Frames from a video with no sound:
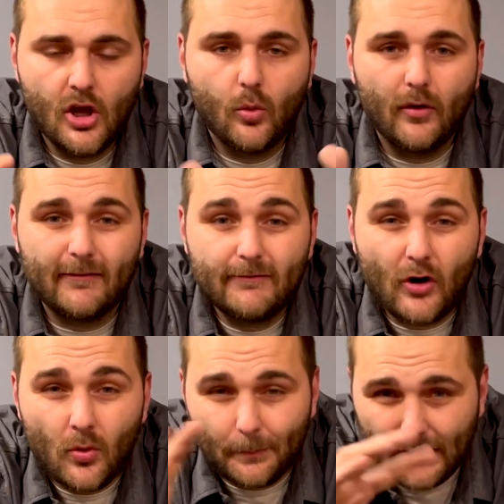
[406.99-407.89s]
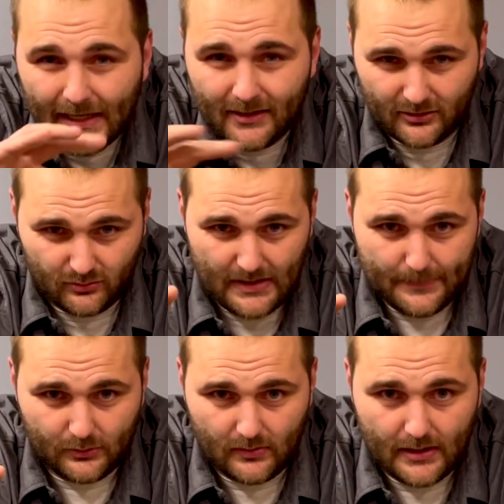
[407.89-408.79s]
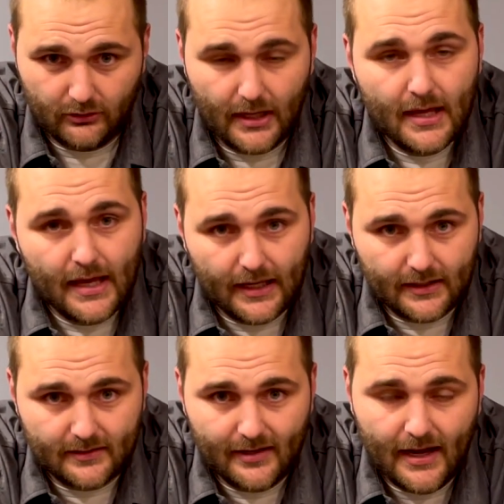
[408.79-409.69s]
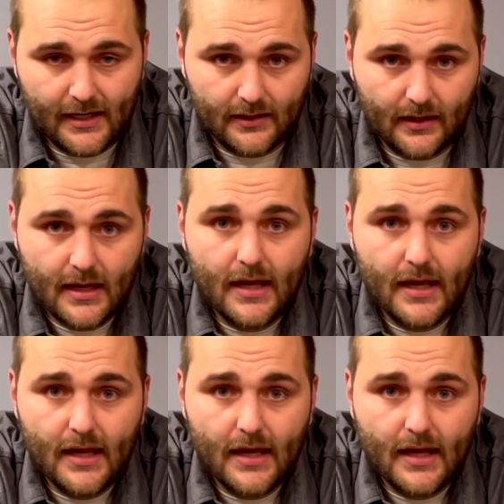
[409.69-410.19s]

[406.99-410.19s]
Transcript: with foam peanuts wrapped around it and contained.